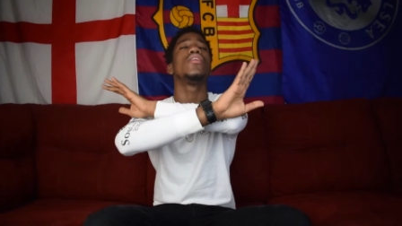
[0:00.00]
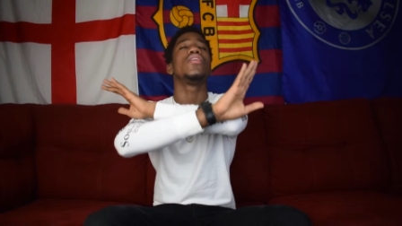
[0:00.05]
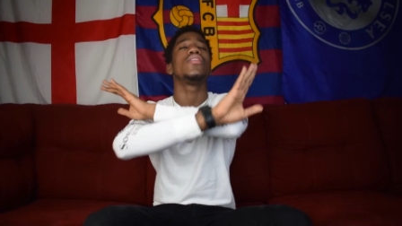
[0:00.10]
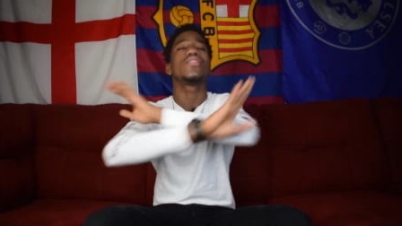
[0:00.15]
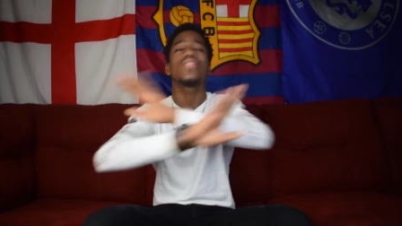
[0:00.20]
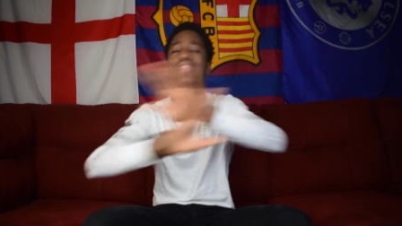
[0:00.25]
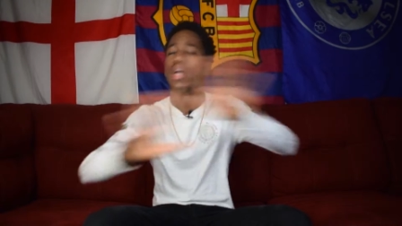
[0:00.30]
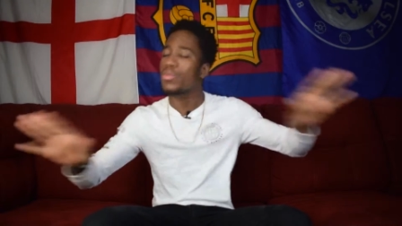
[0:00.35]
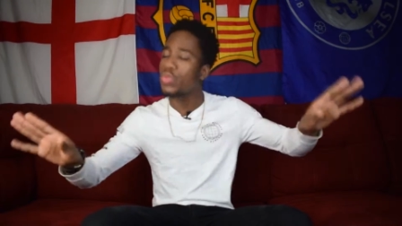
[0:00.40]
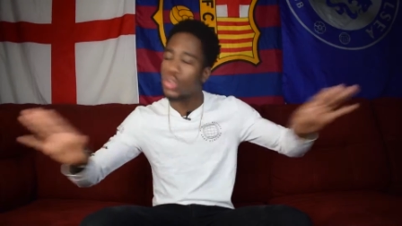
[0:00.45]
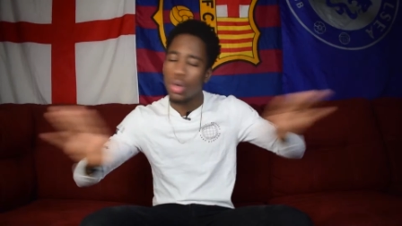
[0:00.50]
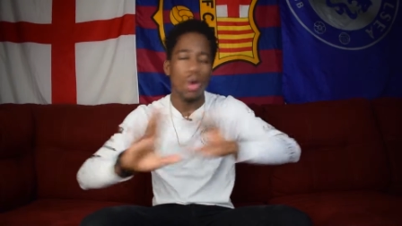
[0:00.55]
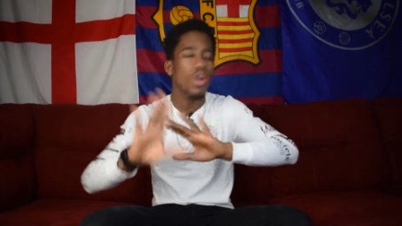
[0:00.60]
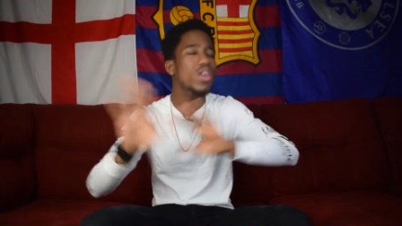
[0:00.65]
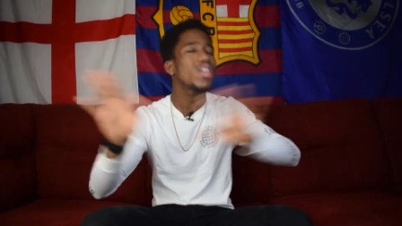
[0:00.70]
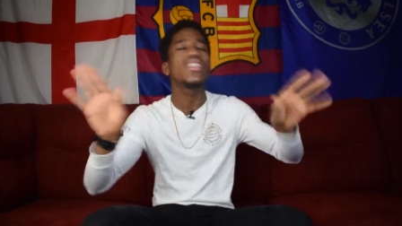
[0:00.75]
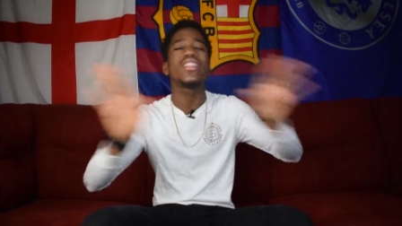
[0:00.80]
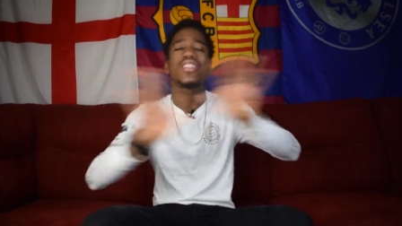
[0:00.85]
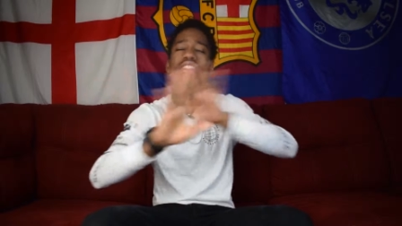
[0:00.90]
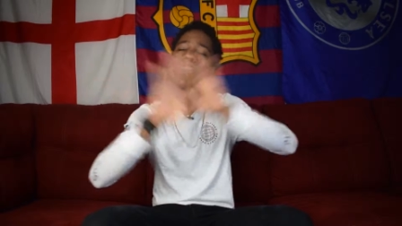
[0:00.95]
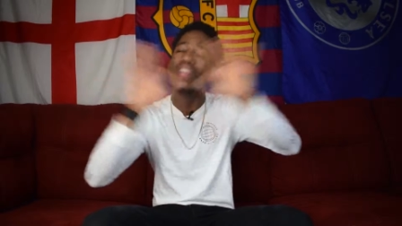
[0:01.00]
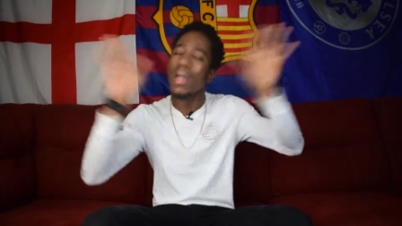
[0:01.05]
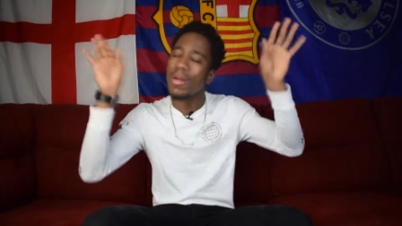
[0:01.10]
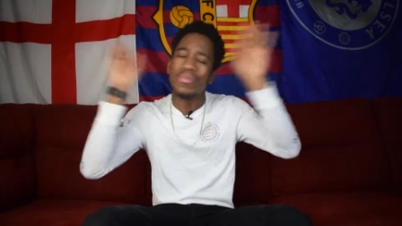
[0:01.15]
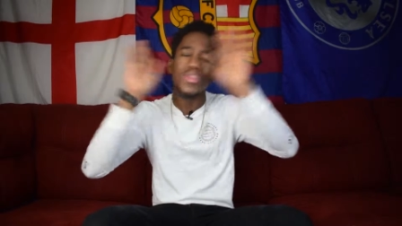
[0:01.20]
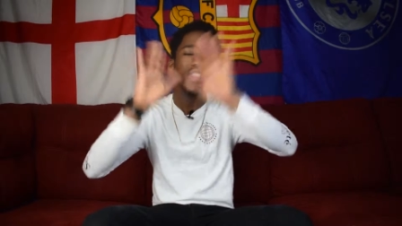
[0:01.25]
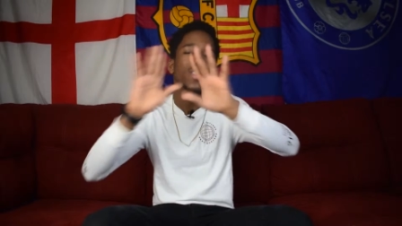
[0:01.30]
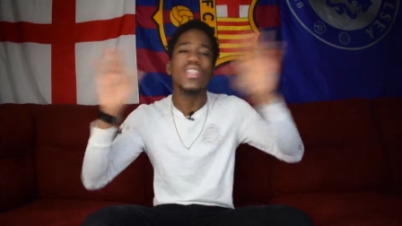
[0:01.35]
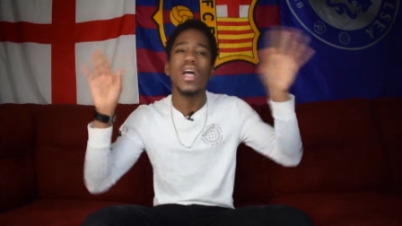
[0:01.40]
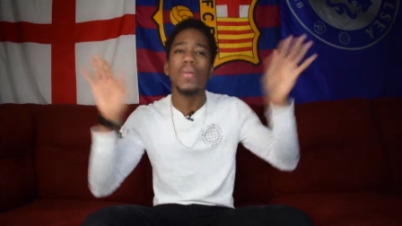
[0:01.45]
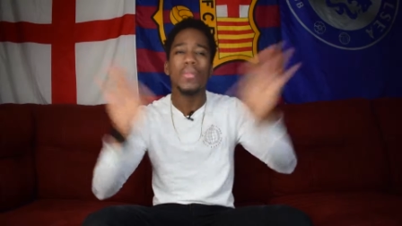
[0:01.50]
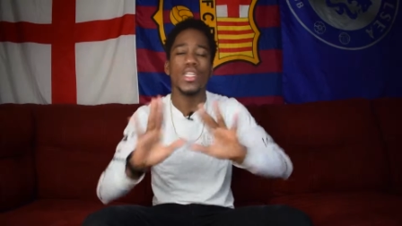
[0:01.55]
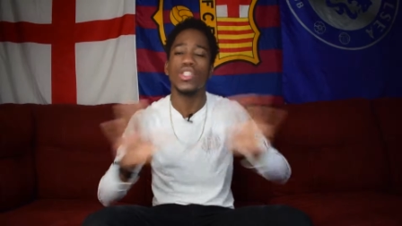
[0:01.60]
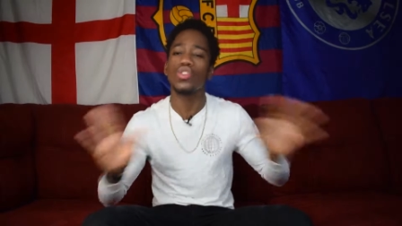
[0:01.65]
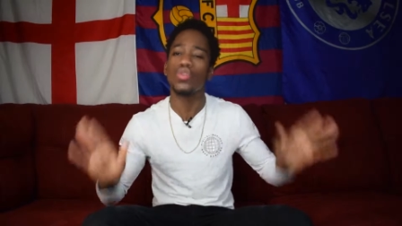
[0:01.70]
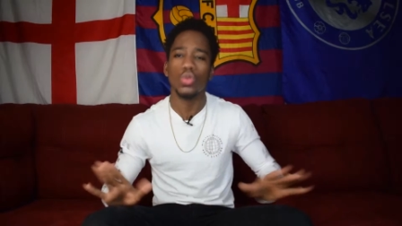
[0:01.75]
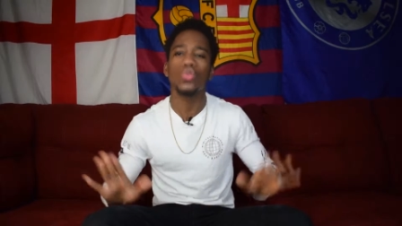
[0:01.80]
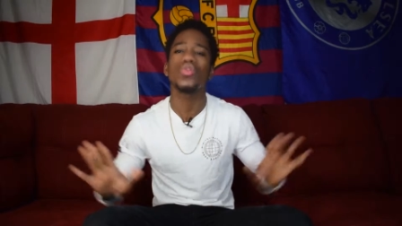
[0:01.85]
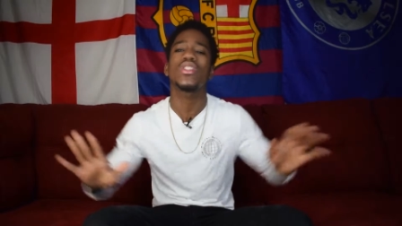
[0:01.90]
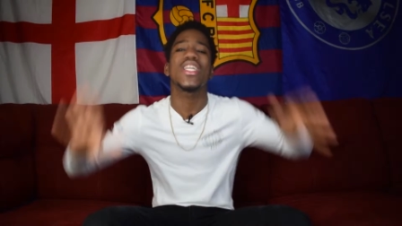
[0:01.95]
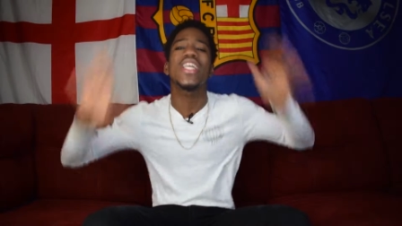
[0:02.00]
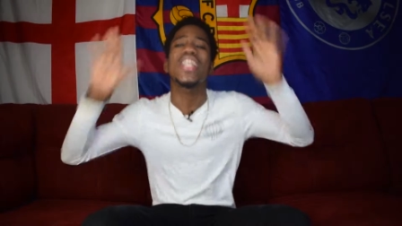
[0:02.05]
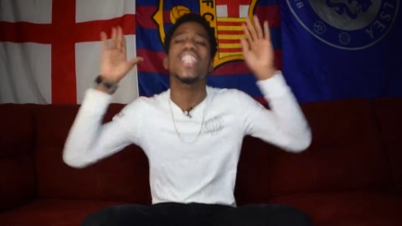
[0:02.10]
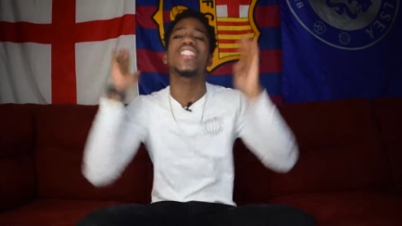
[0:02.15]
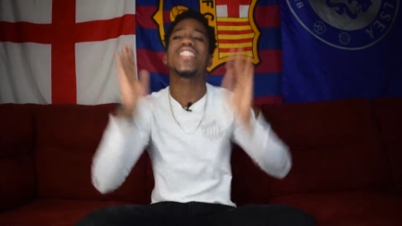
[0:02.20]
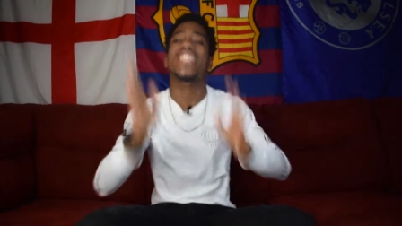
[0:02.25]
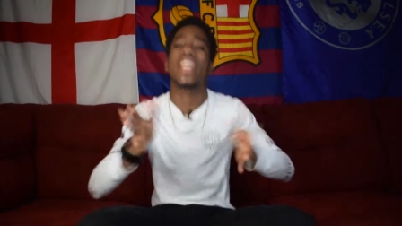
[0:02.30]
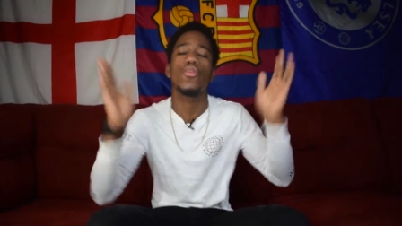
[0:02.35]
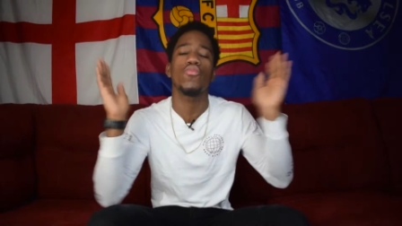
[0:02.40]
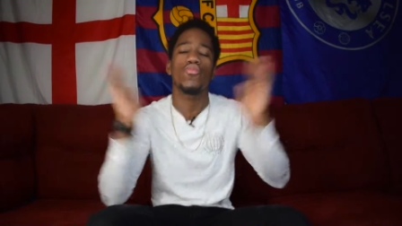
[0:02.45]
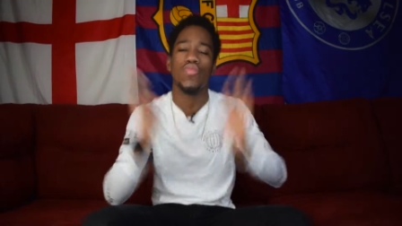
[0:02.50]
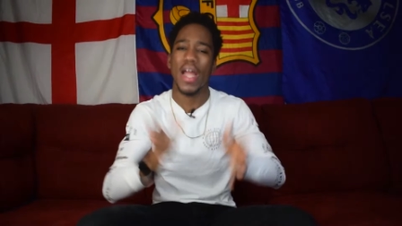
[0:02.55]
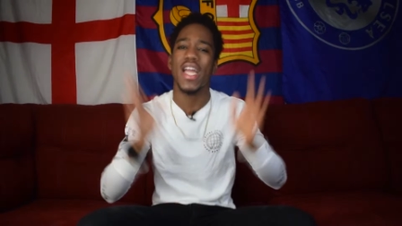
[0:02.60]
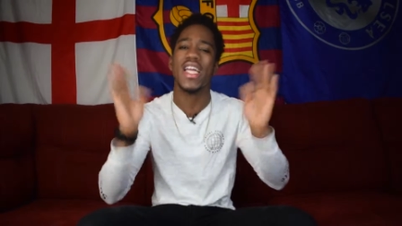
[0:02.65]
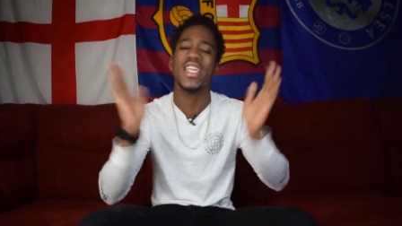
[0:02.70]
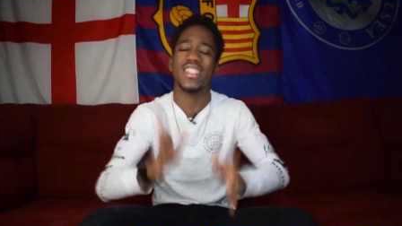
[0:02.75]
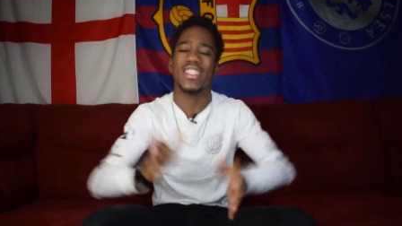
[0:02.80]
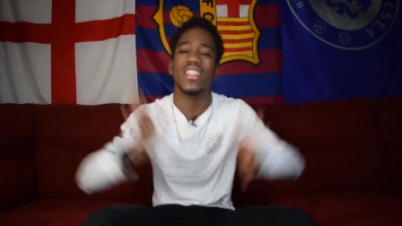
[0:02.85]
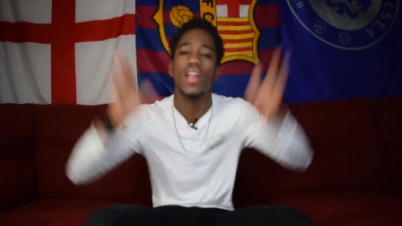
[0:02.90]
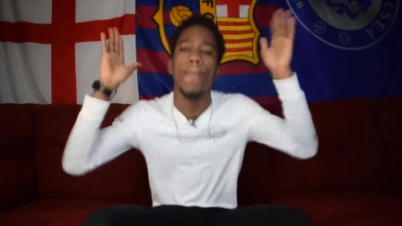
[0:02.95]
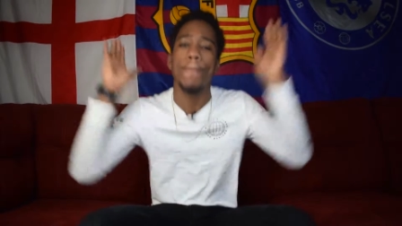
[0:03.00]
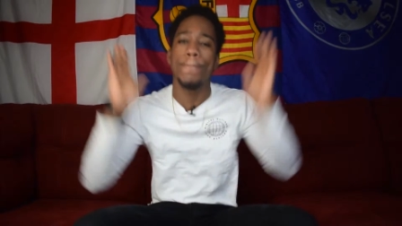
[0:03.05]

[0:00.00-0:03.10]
stop talking, stop to stop introducing it. Let's get right into the